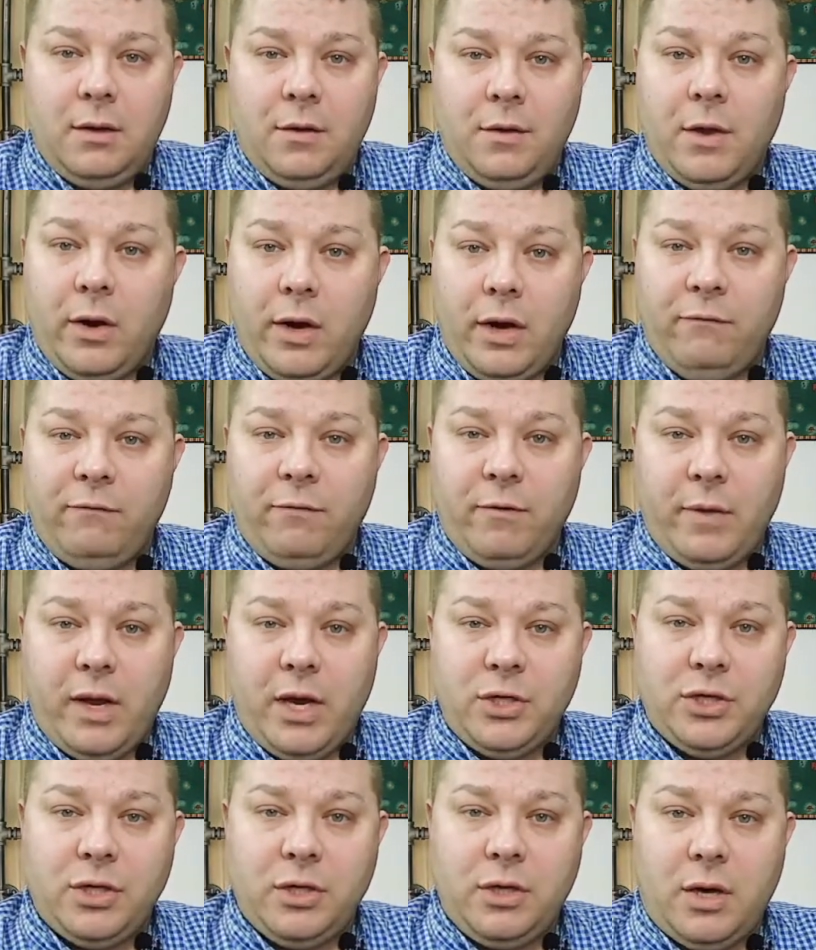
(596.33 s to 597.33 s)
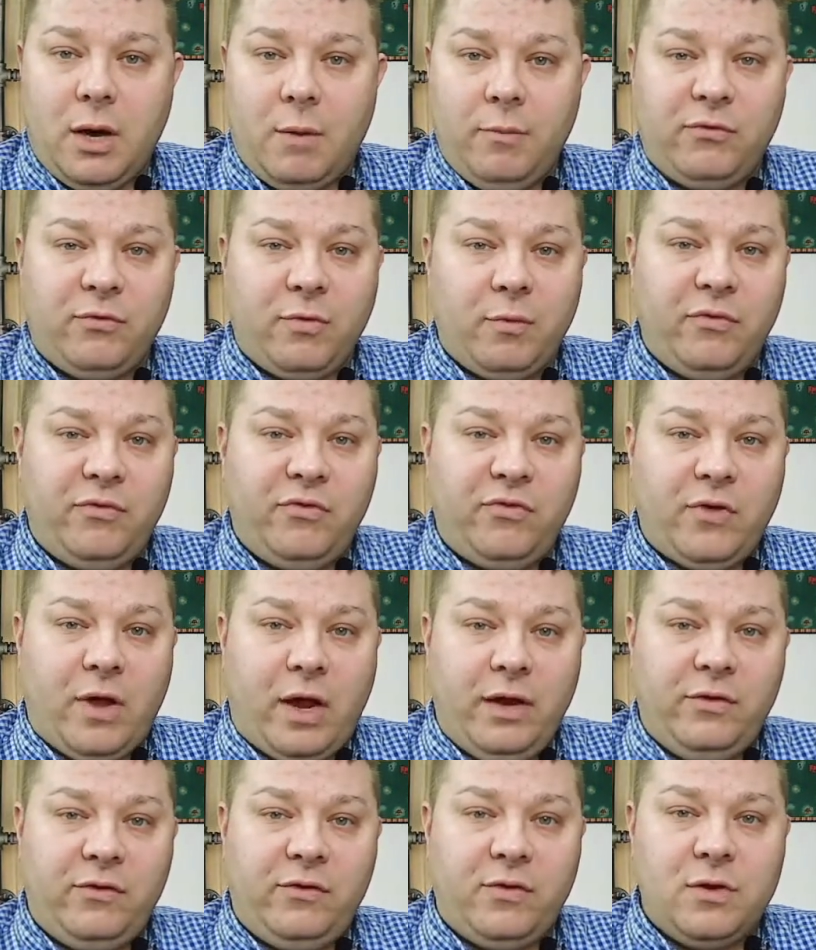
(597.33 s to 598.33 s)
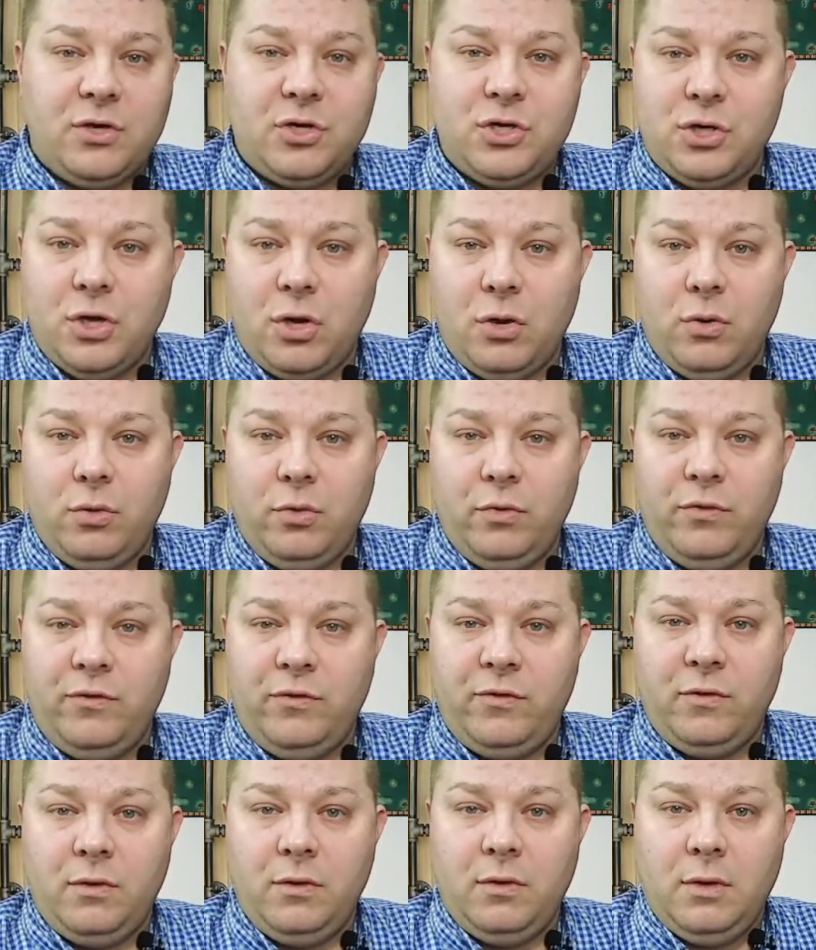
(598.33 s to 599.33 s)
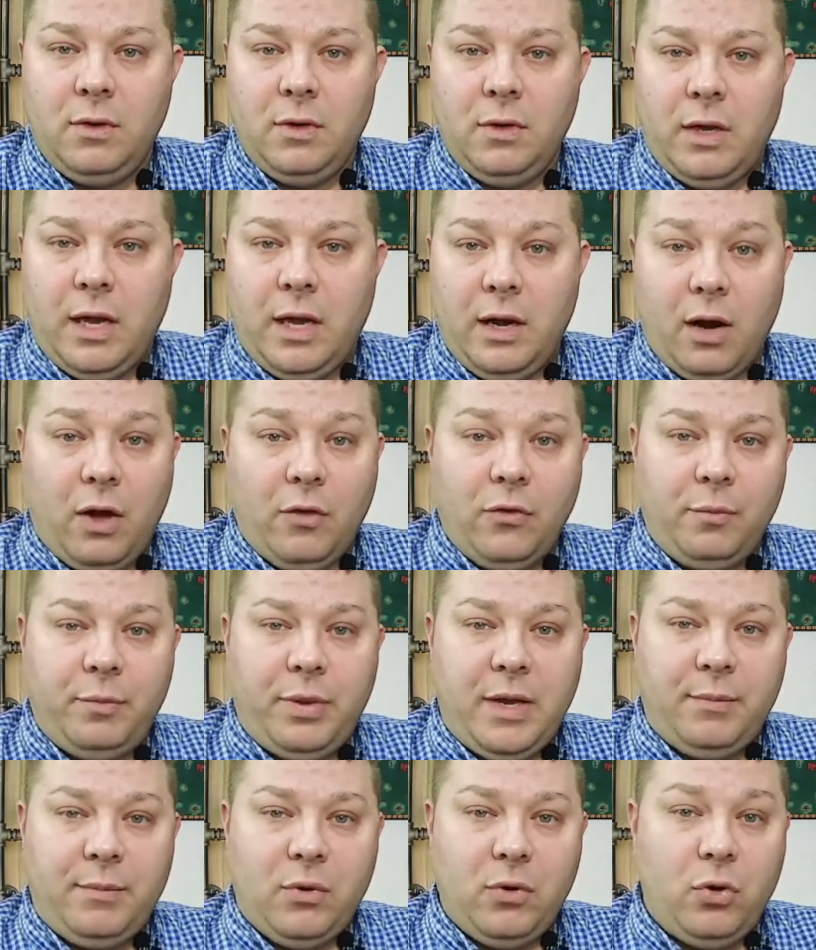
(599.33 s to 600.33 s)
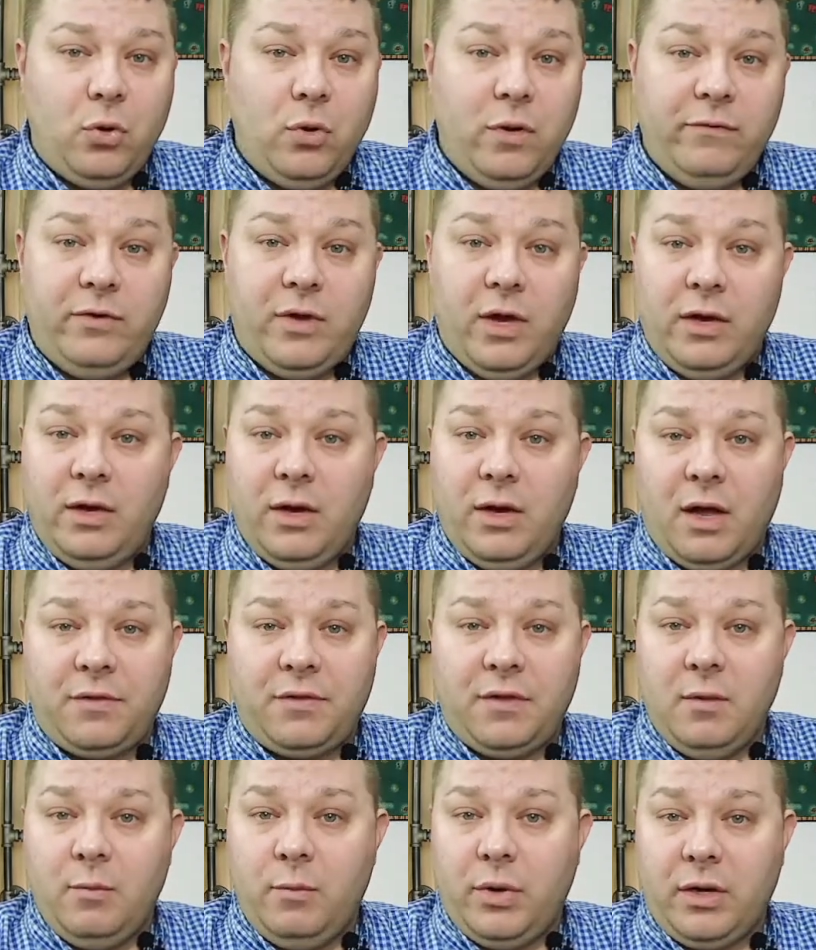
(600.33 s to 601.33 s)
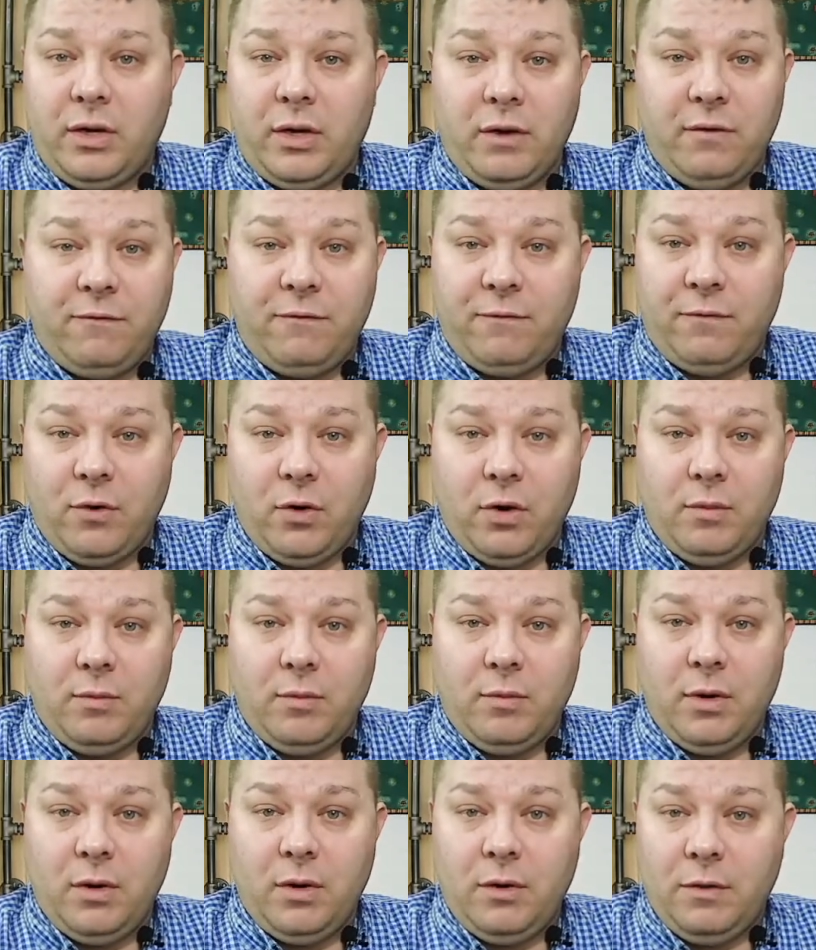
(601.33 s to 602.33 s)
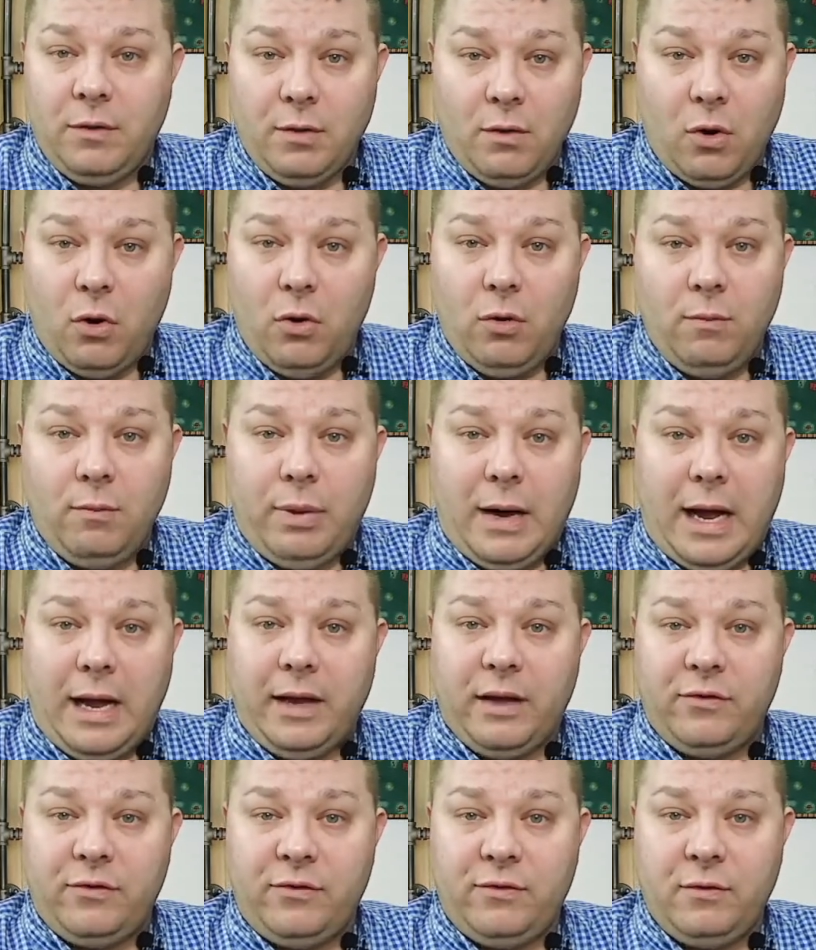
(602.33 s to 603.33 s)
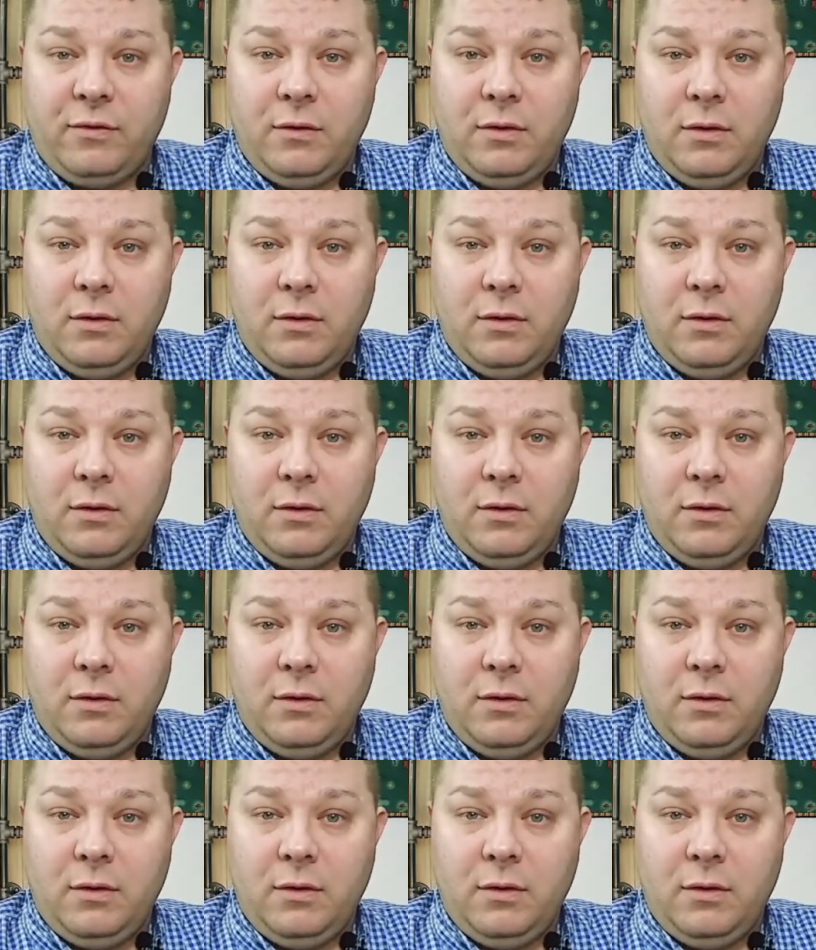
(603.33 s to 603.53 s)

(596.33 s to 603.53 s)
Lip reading: Their information comes from sites and shows and other people who have done nothing but confirm their own bias